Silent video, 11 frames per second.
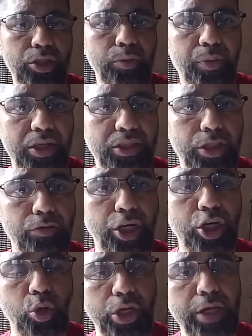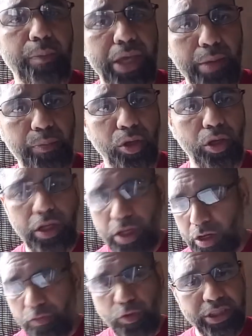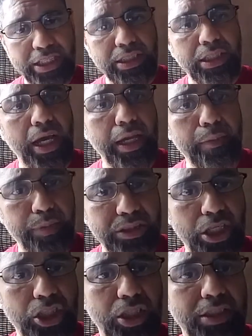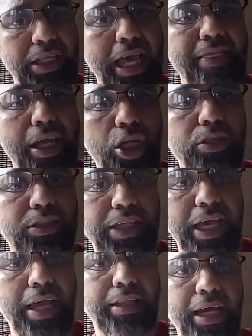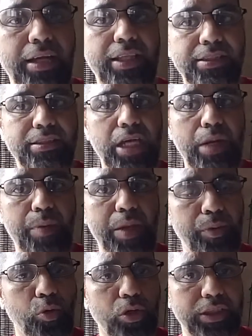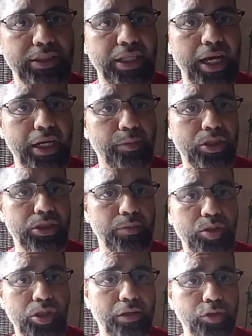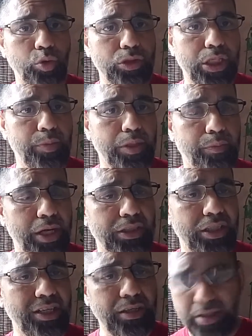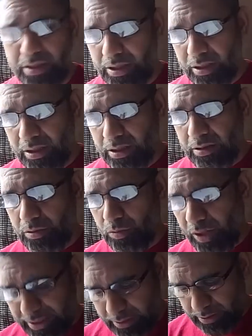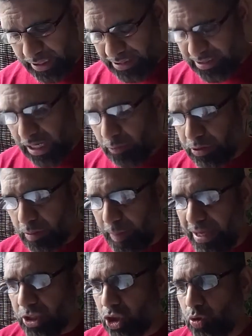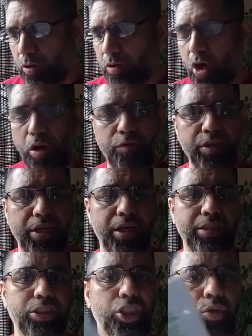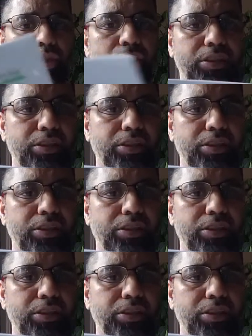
to person recruiting people for these 9 positions, and then you're saying that these 9 people will decide amongst themselves who's going to be the president? Well, that's not what the page 2 of the Constitution